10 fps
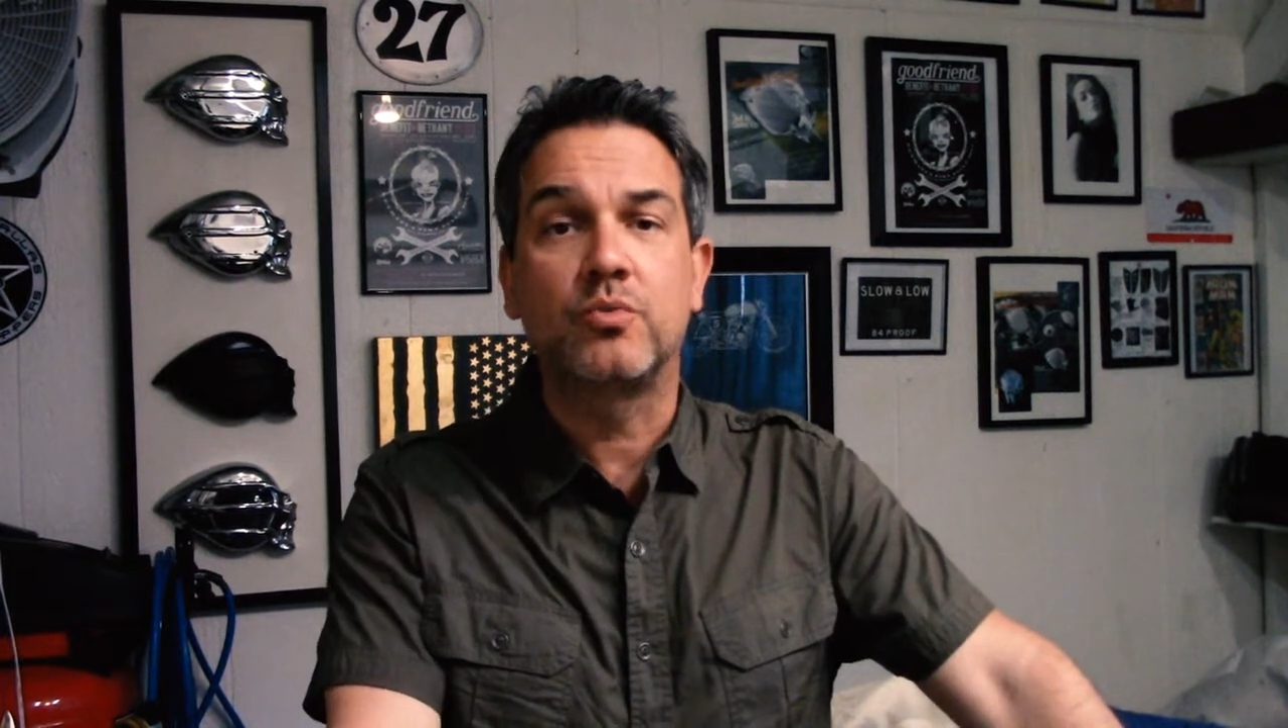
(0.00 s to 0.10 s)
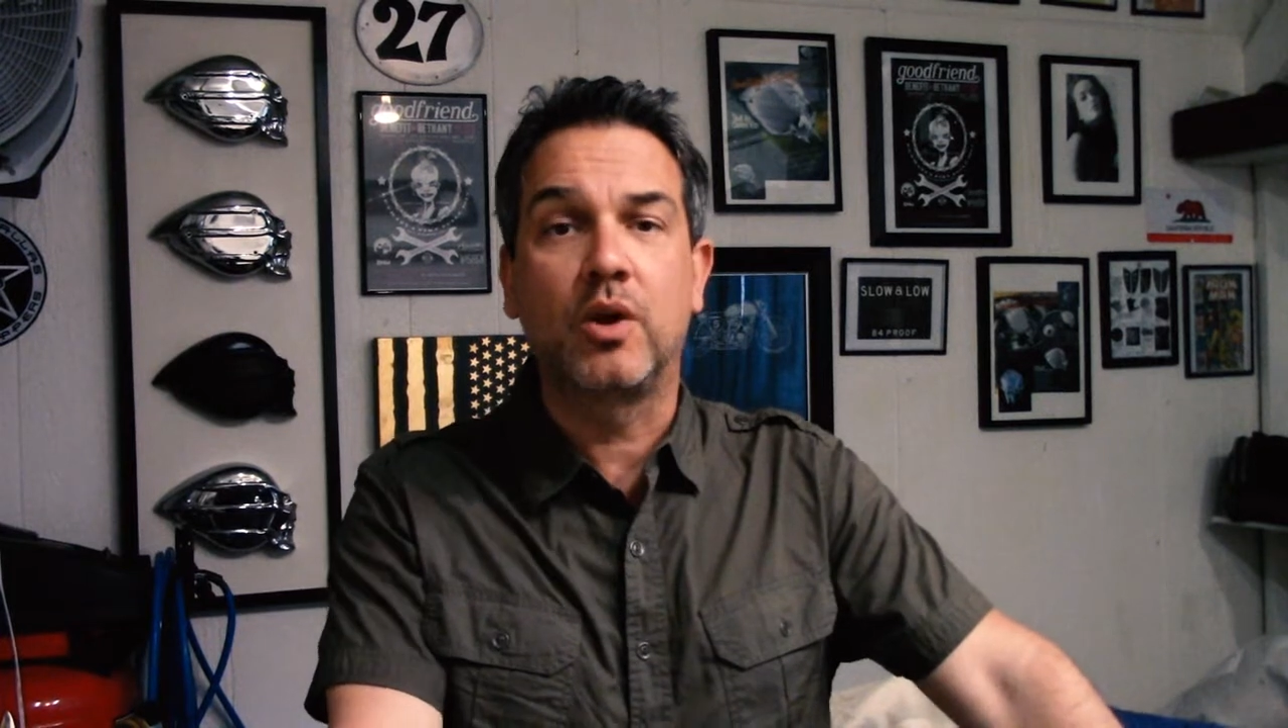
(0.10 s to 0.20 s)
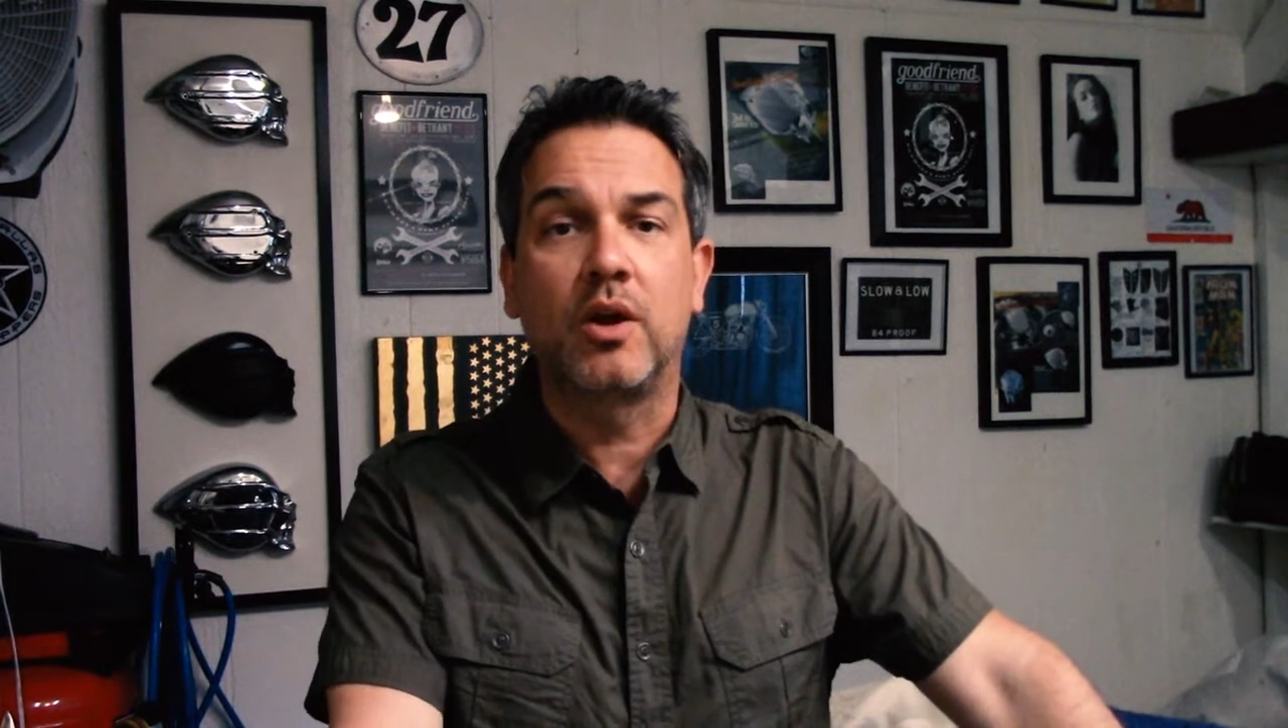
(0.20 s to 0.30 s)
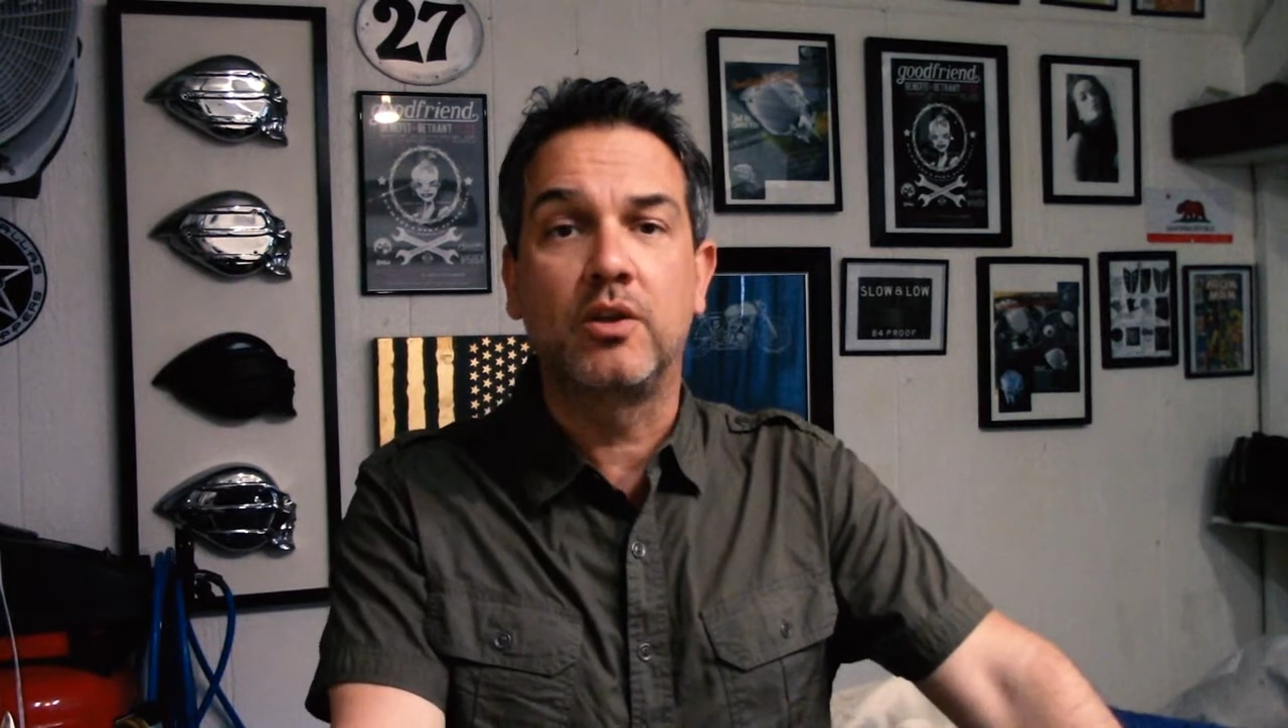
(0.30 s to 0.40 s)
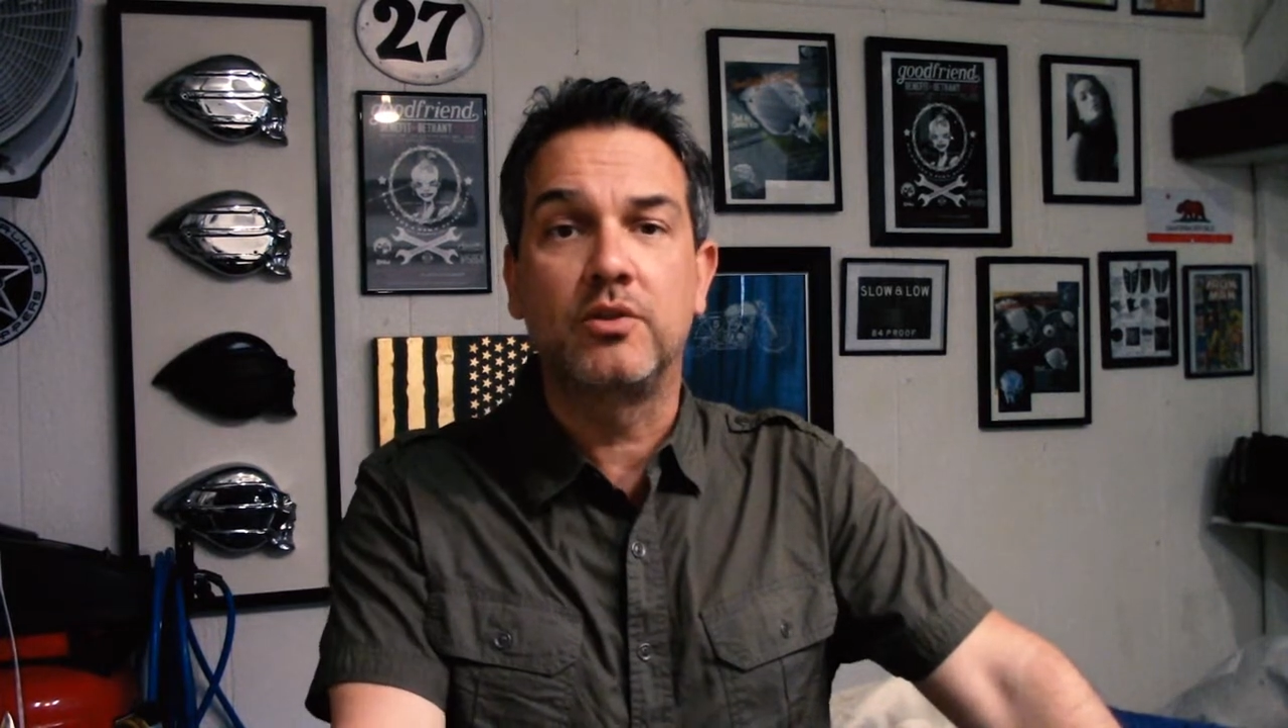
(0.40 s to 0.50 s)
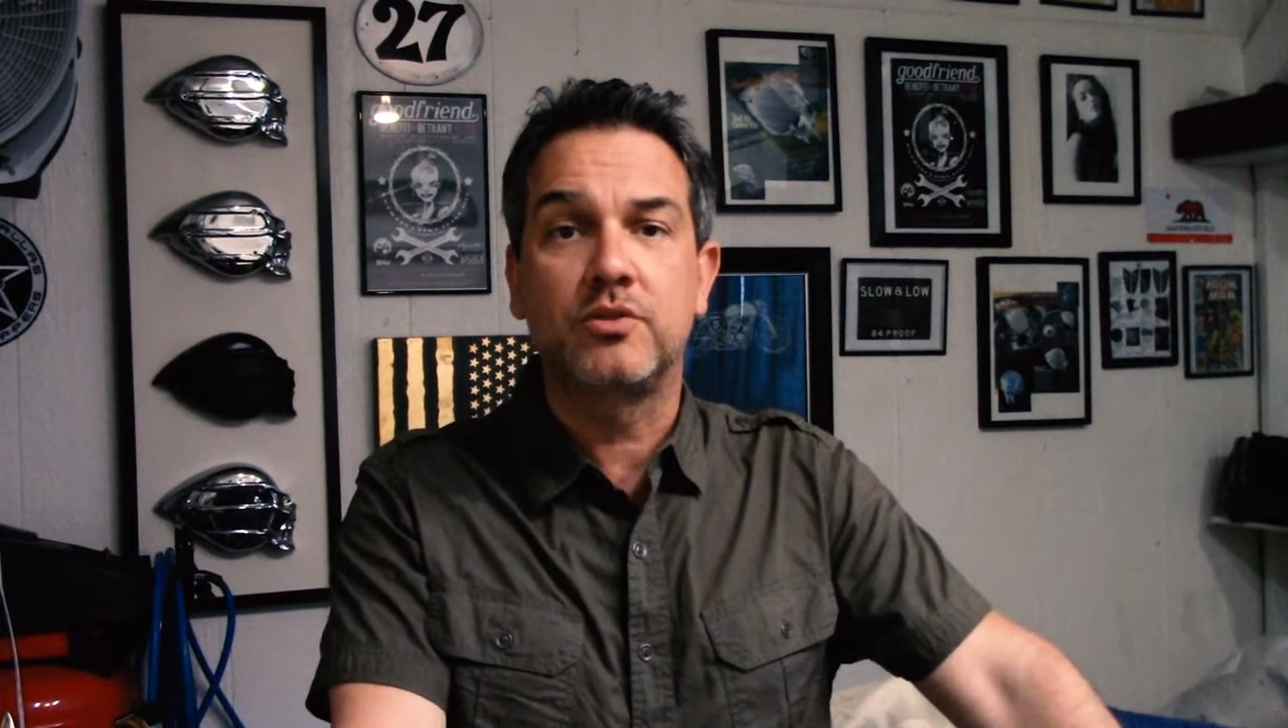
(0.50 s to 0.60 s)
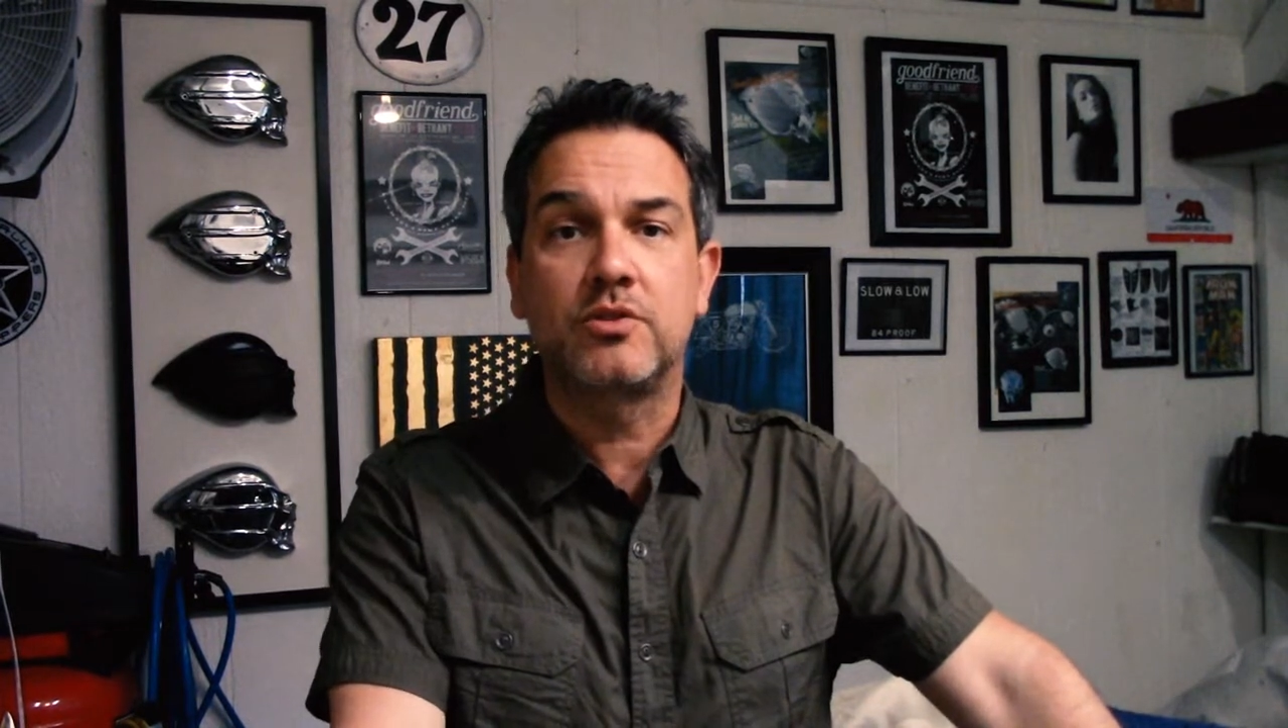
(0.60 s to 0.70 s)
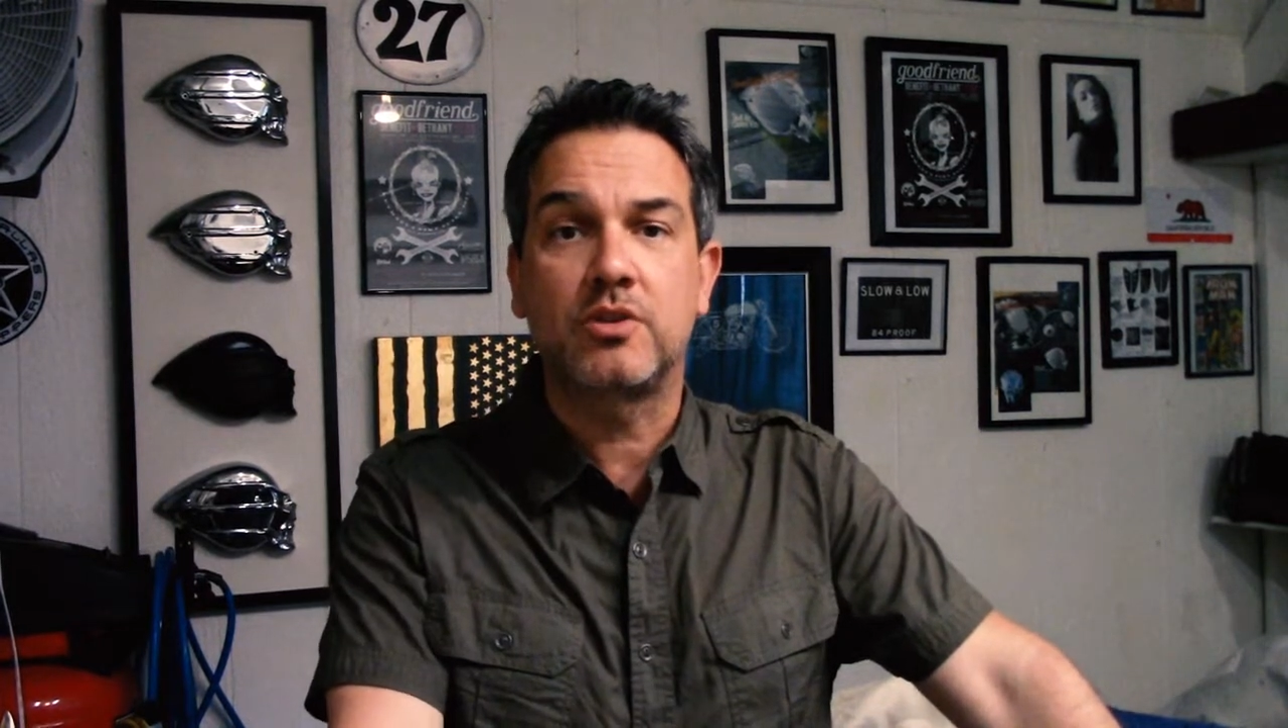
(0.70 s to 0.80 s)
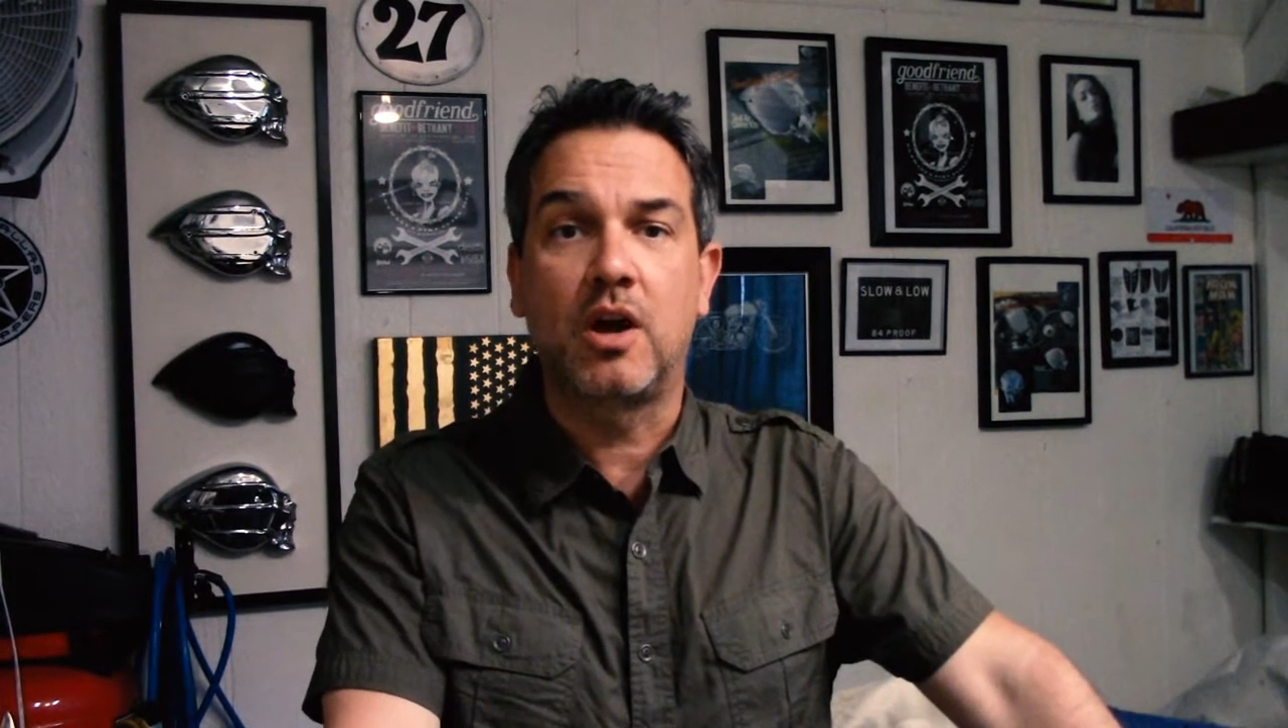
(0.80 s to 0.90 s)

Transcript: runs